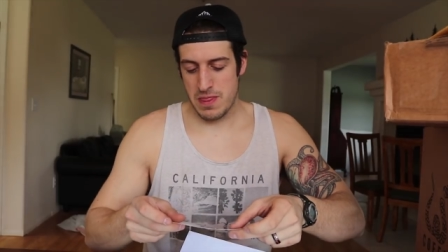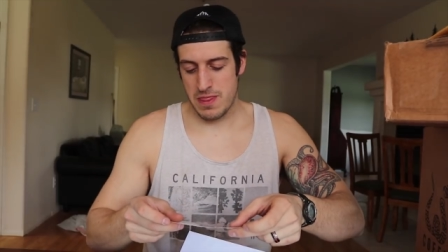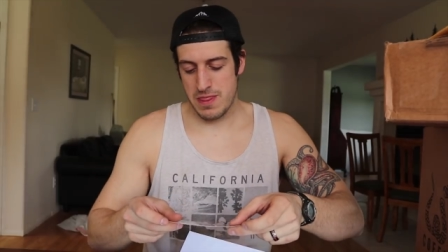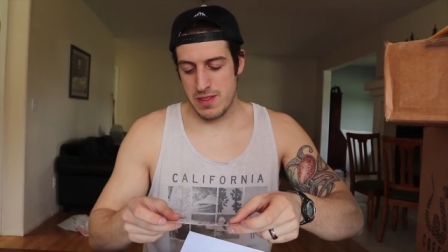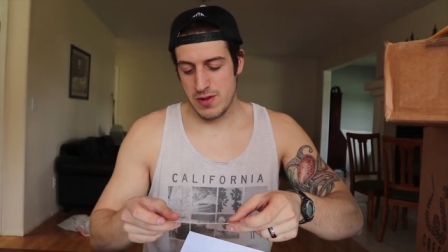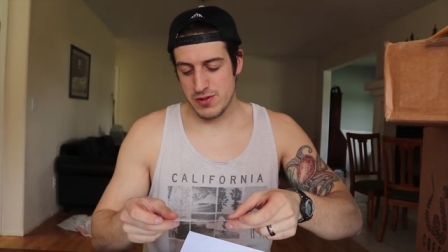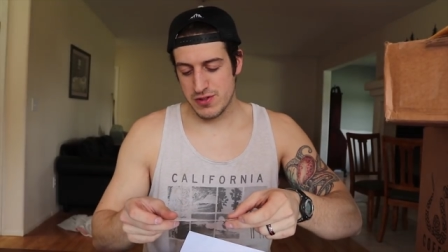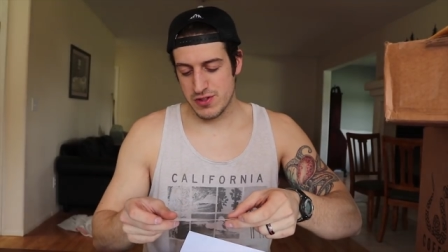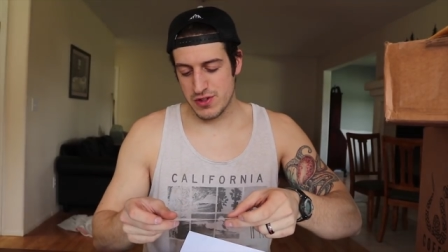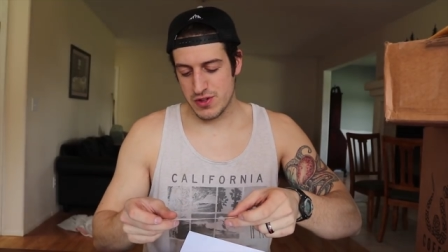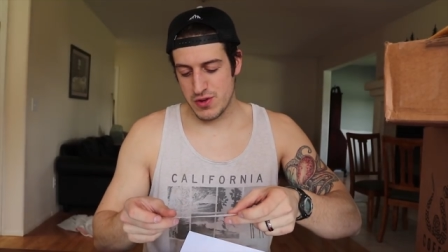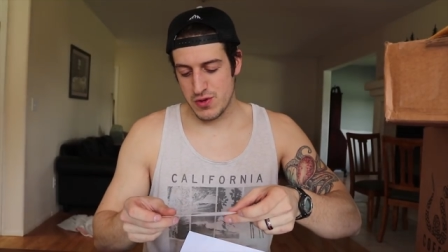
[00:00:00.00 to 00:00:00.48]

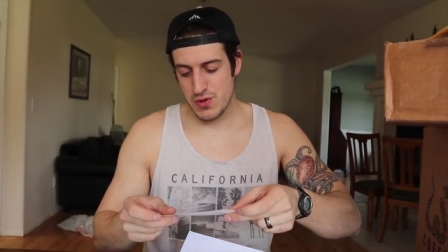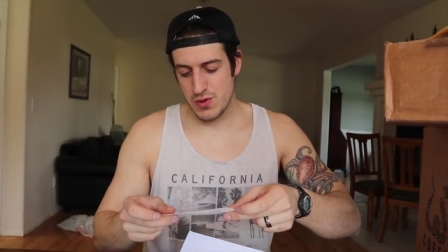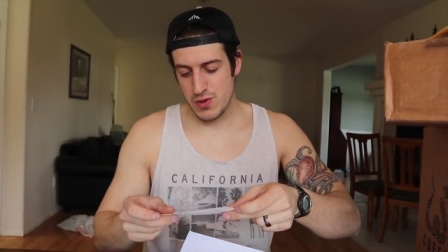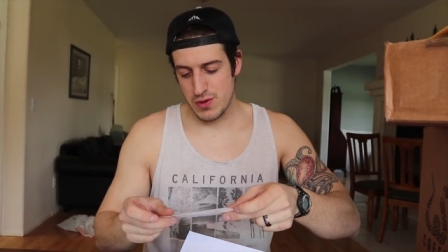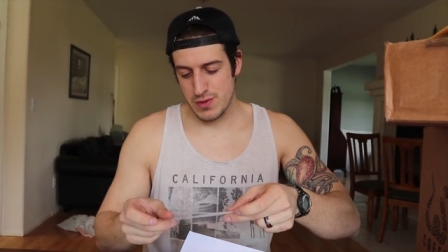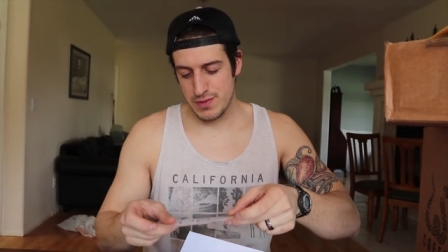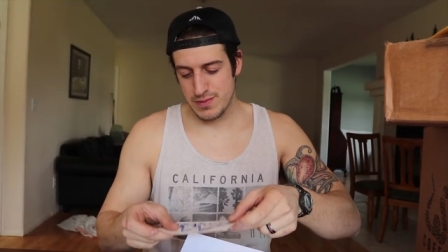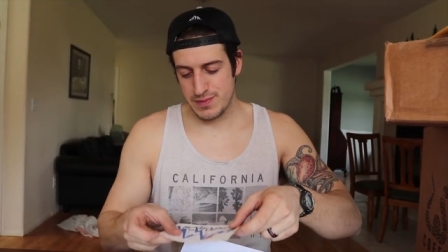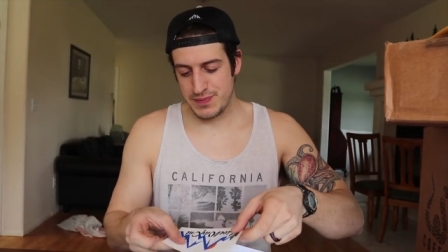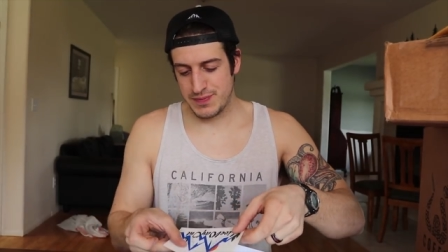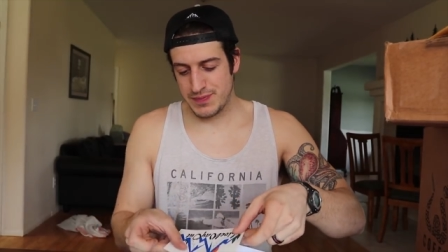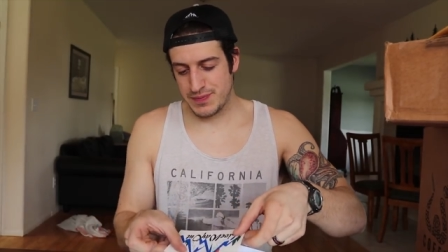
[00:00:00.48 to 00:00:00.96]
Those are
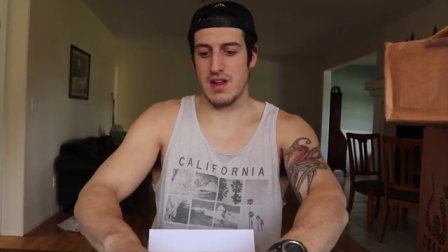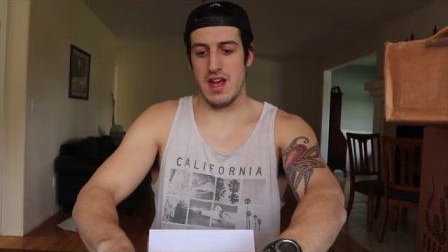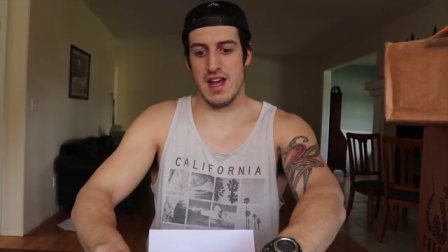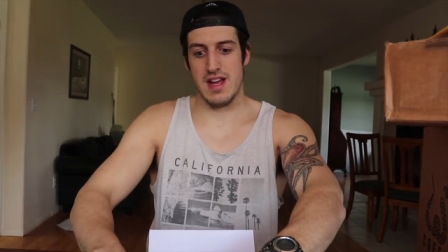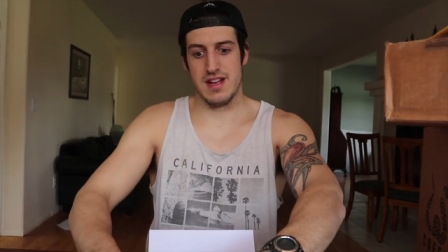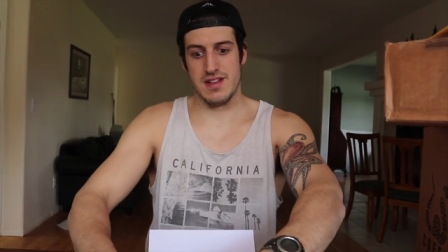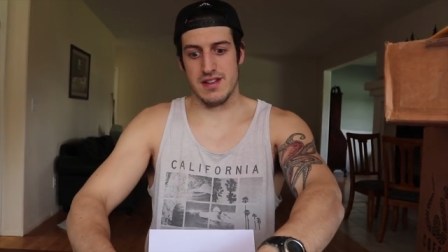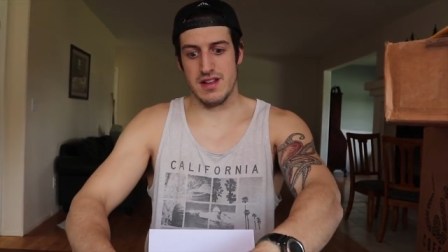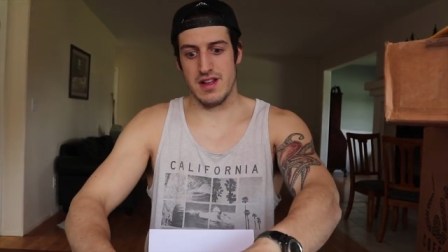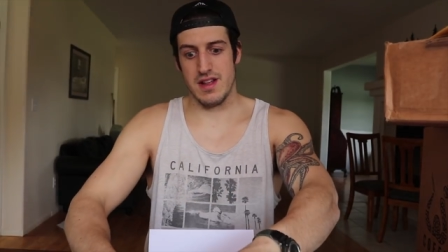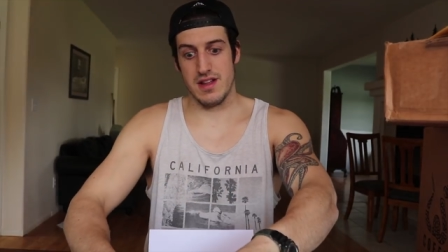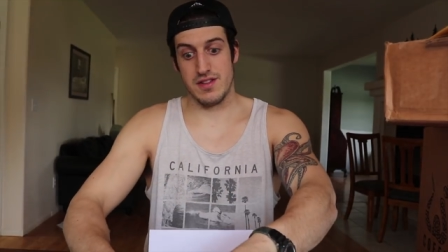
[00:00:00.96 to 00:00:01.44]
cool,
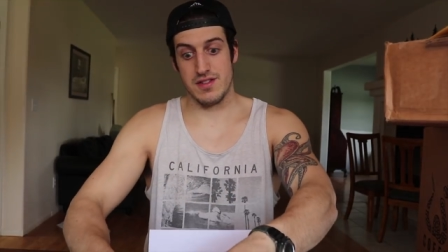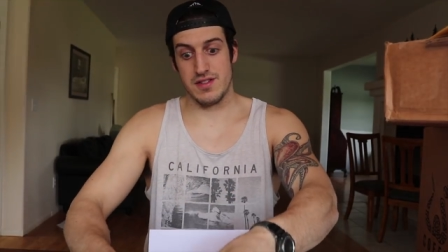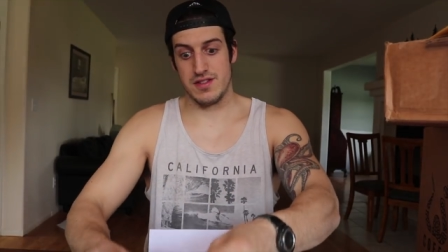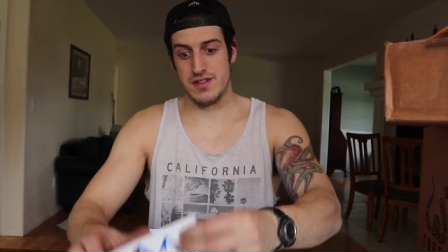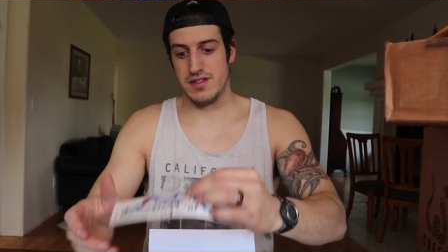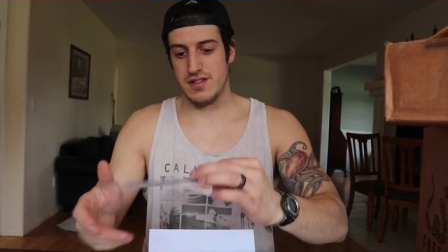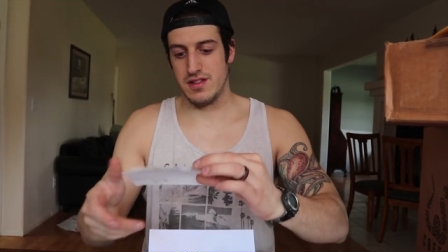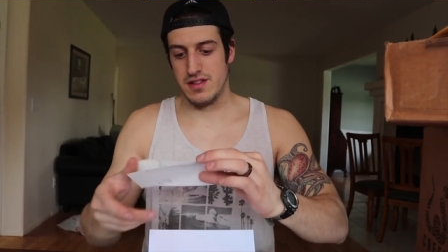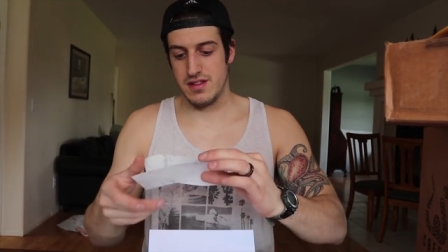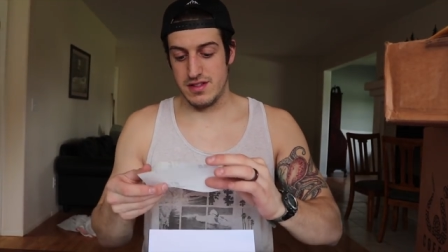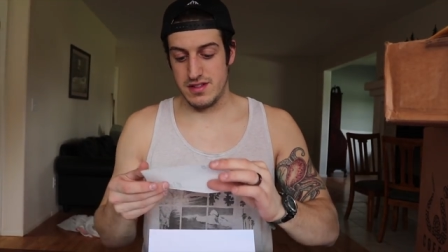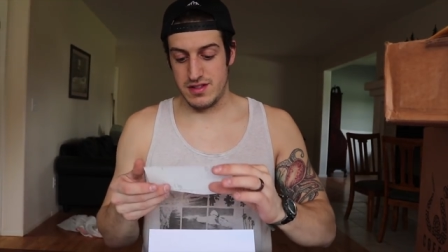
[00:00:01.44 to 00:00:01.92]
and
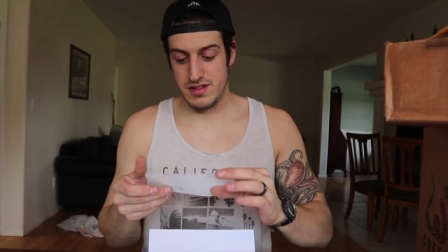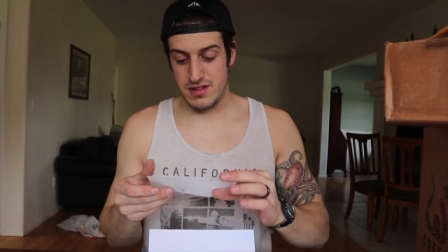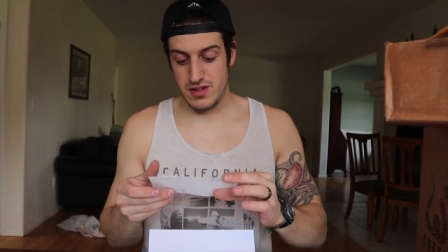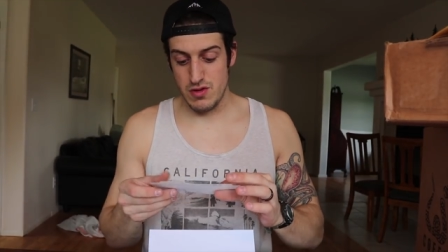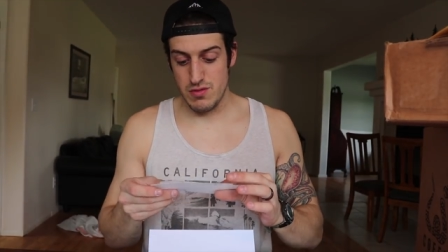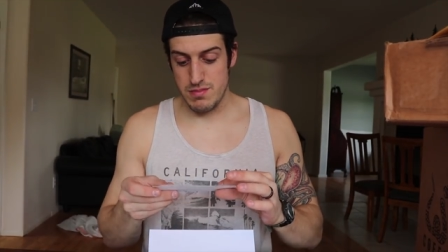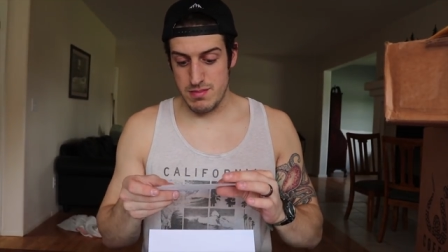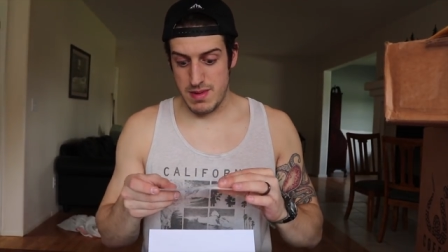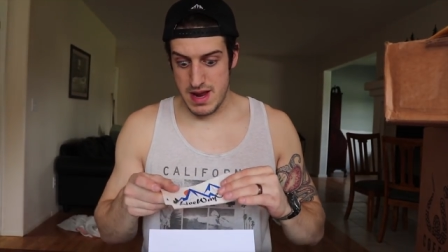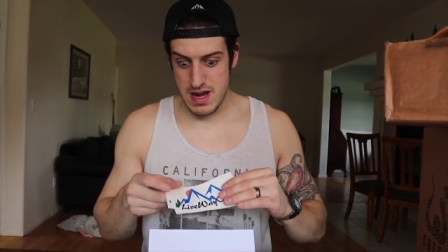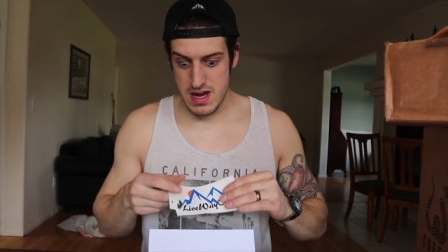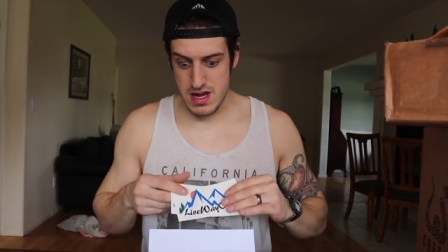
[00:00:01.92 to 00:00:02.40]

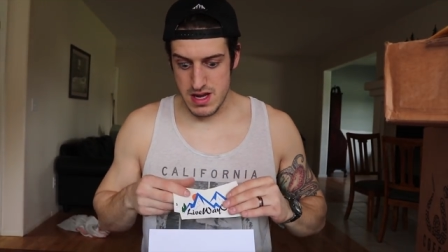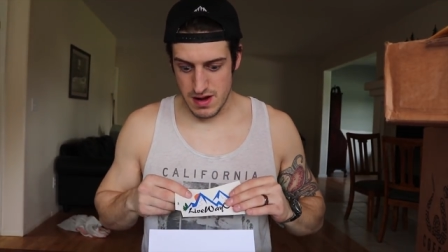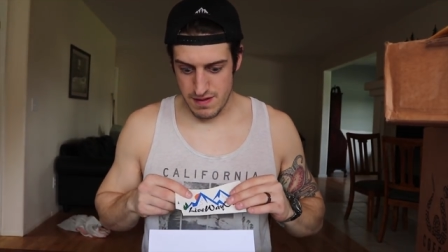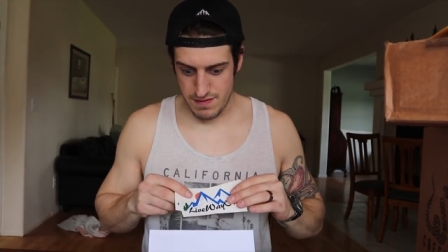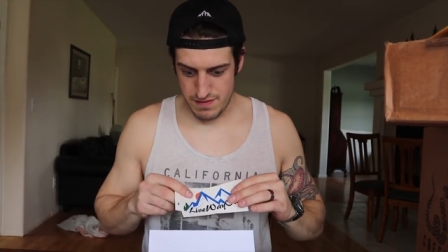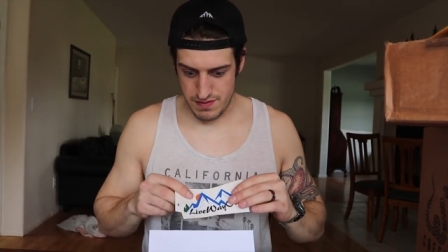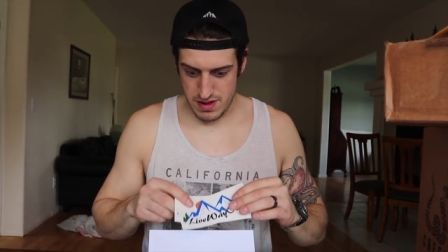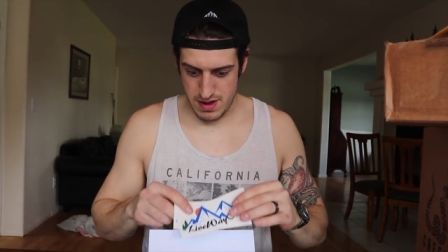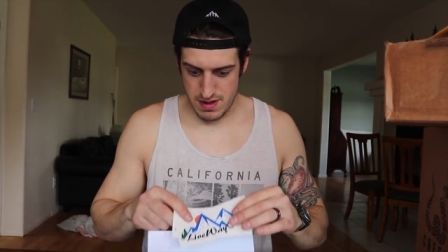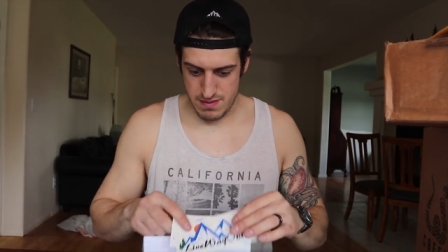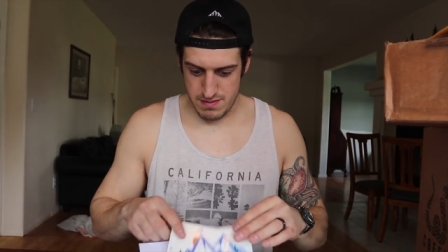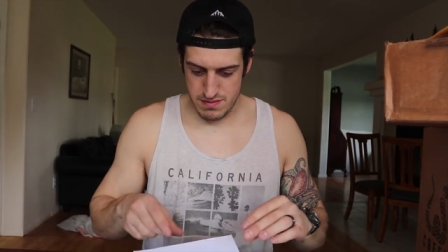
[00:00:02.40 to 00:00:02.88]
so many
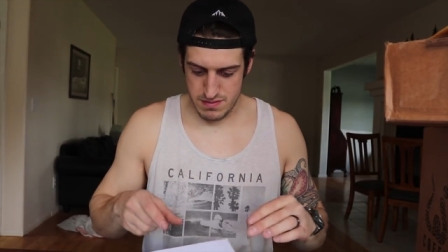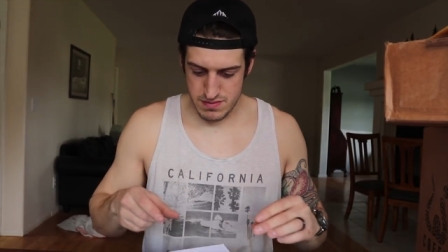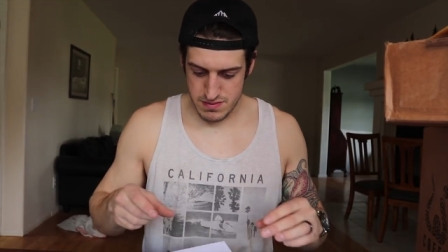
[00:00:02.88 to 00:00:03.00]
of them.